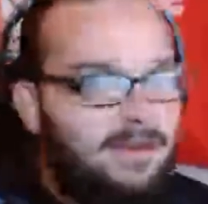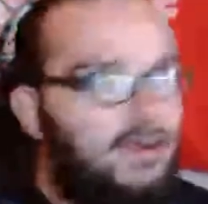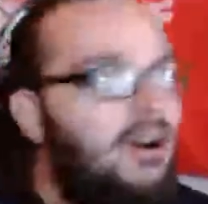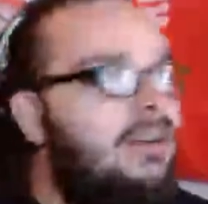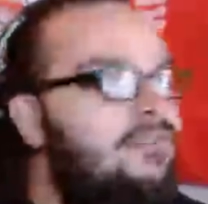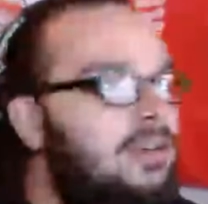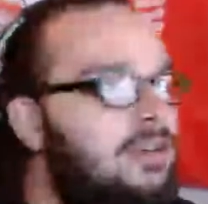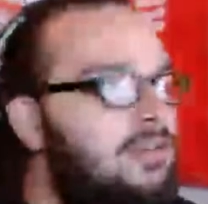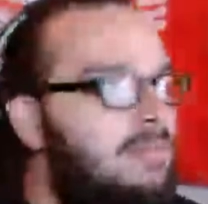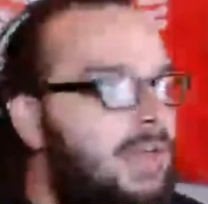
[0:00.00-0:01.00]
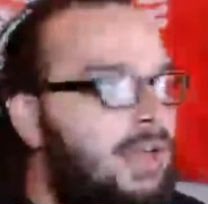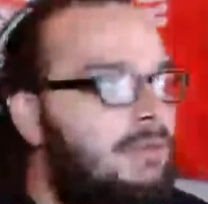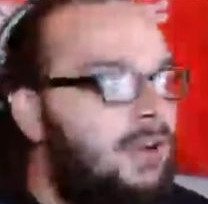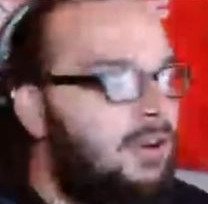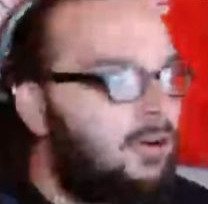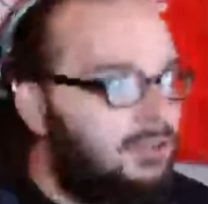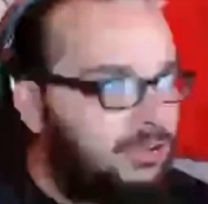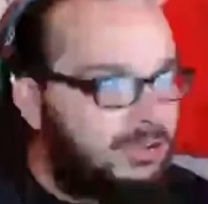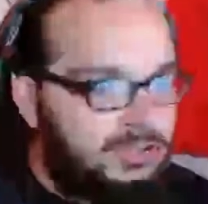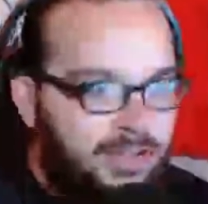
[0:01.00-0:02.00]
of the Newsman.
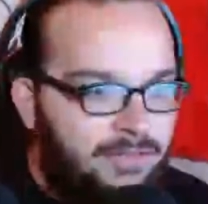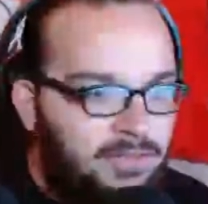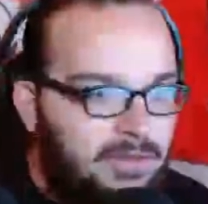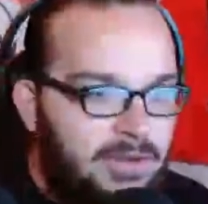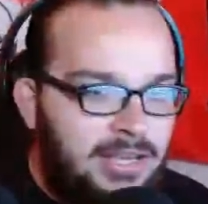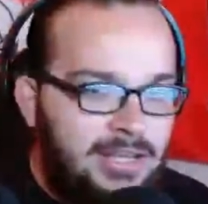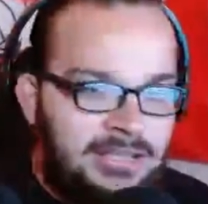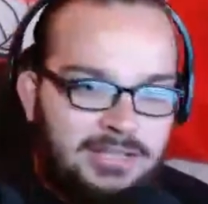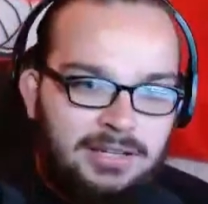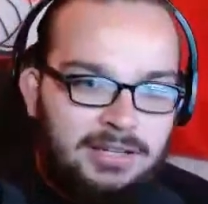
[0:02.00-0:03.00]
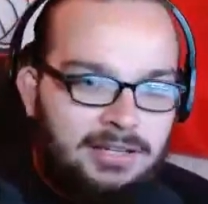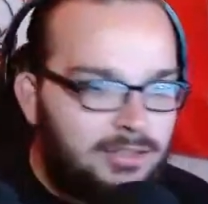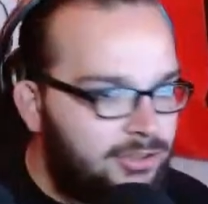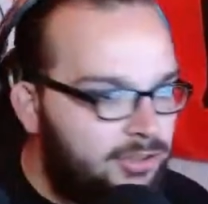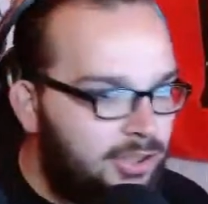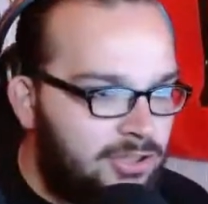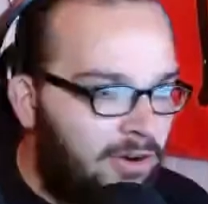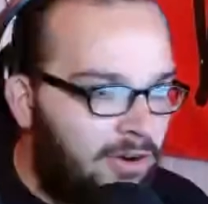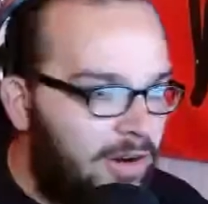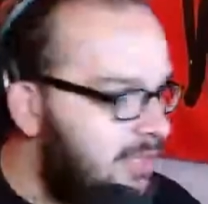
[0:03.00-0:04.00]
170 weeks. Shit's
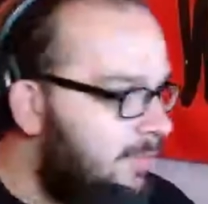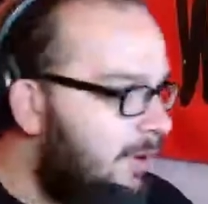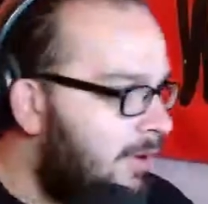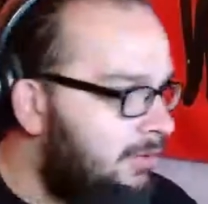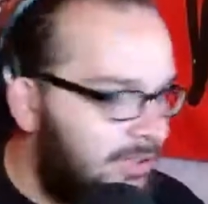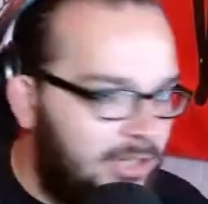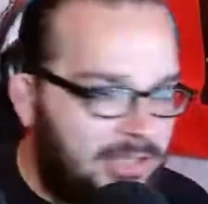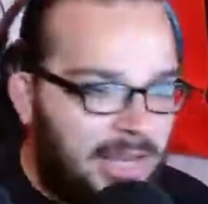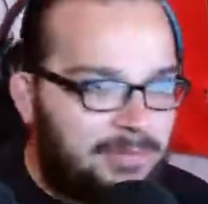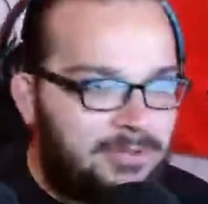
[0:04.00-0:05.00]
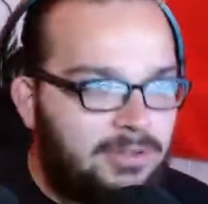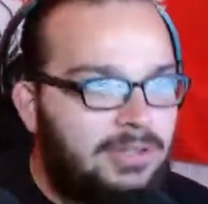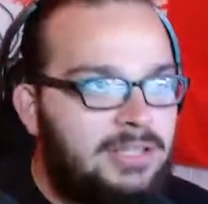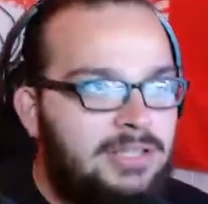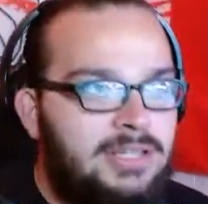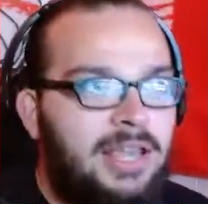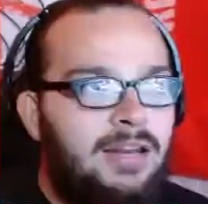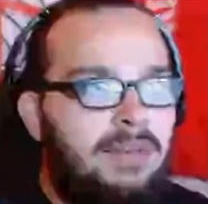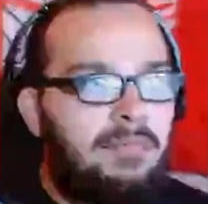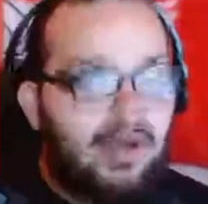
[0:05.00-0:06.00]
crazy, bro. Shit is absolutely
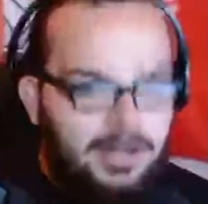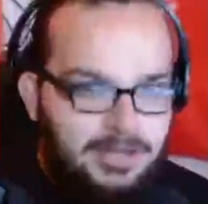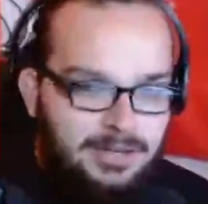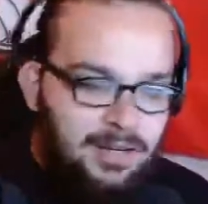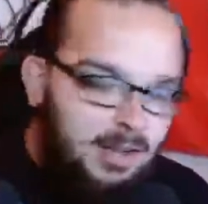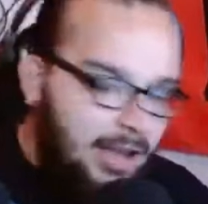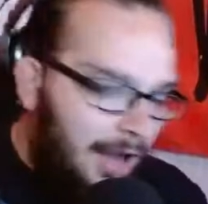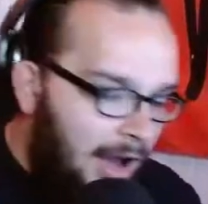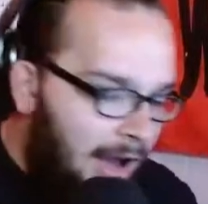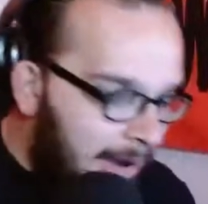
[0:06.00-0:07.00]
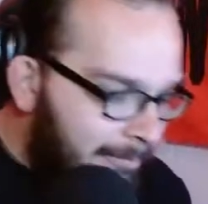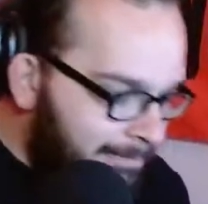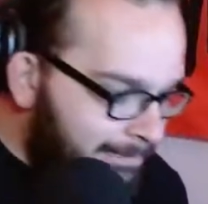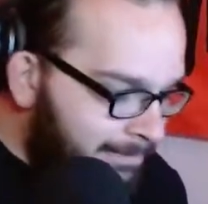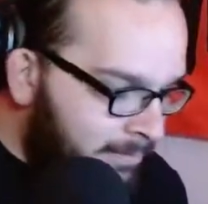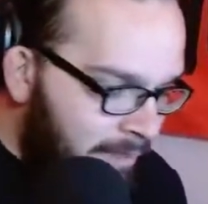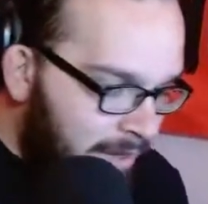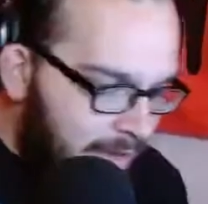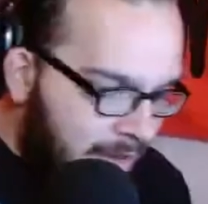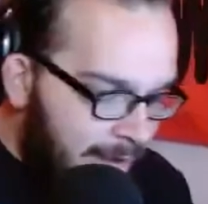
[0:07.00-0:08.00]
insane. But,
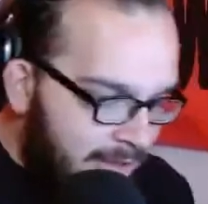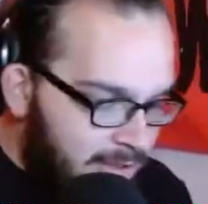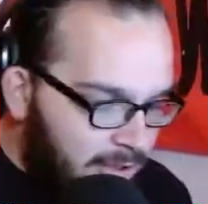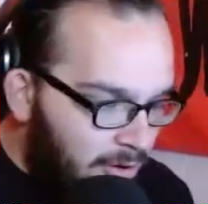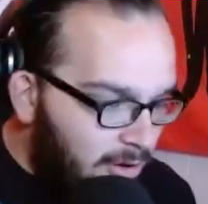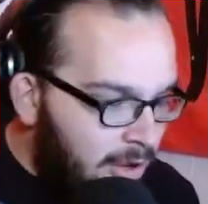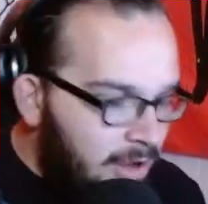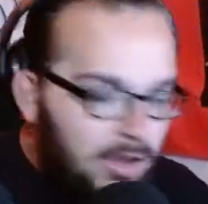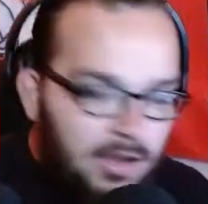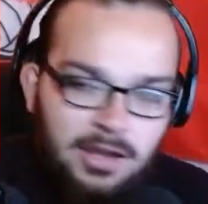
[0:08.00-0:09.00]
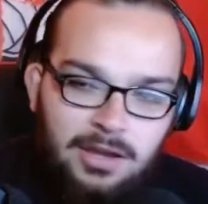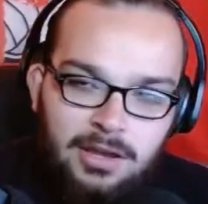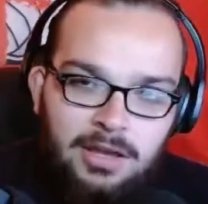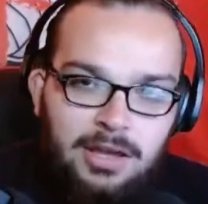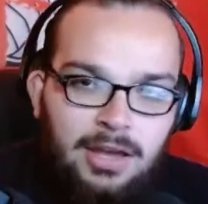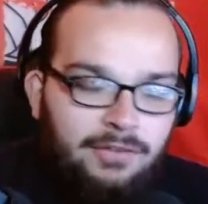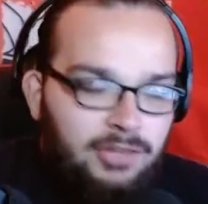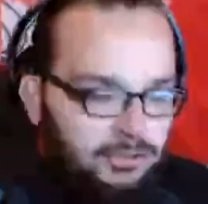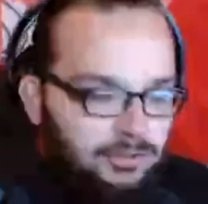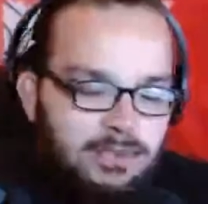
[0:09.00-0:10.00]
yeah, man. So, if
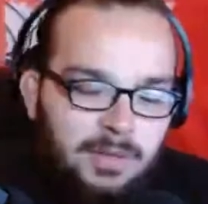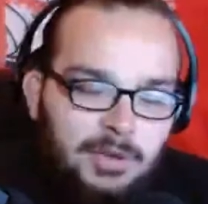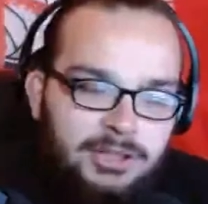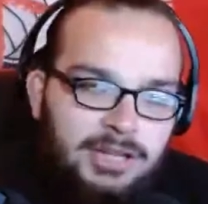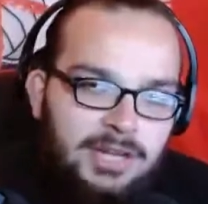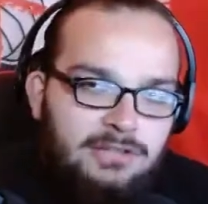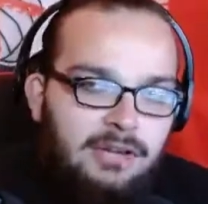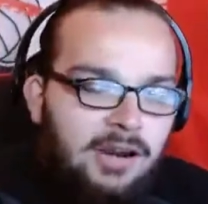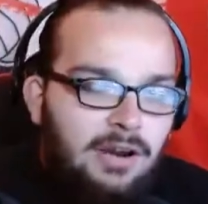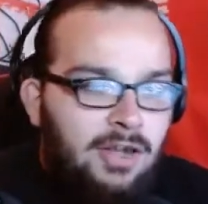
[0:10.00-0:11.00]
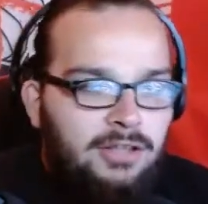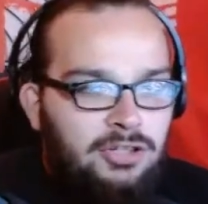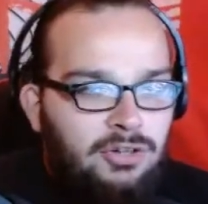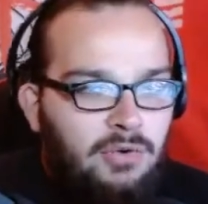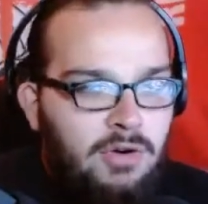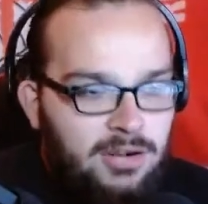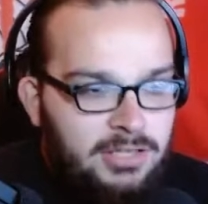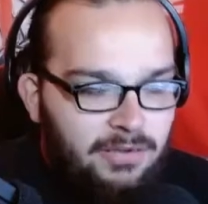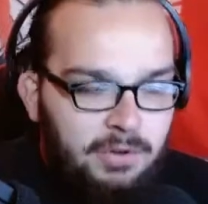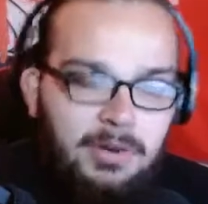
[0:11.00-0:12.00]
this is your first time watching, you guys do not know how the show works.
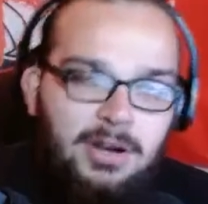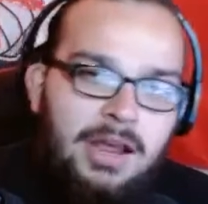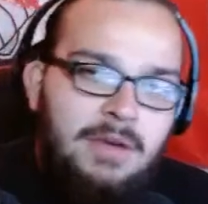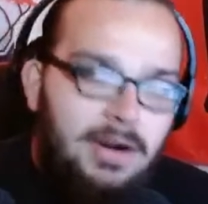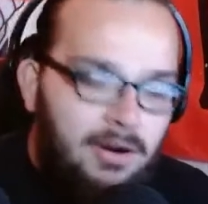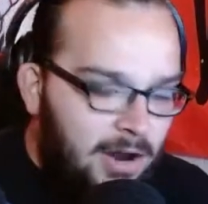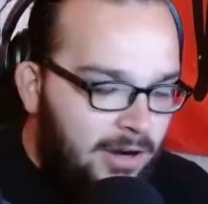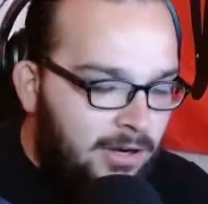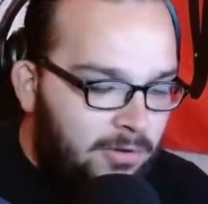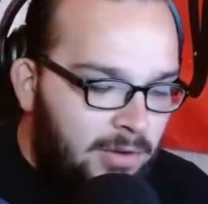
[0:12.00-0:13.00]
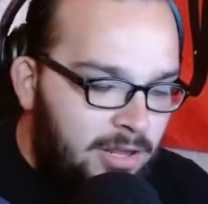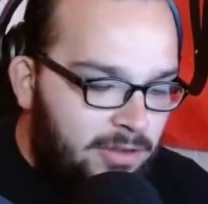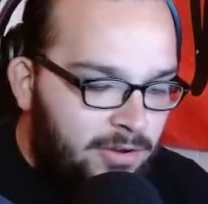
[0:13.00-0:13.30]
Every Monday, we are on here with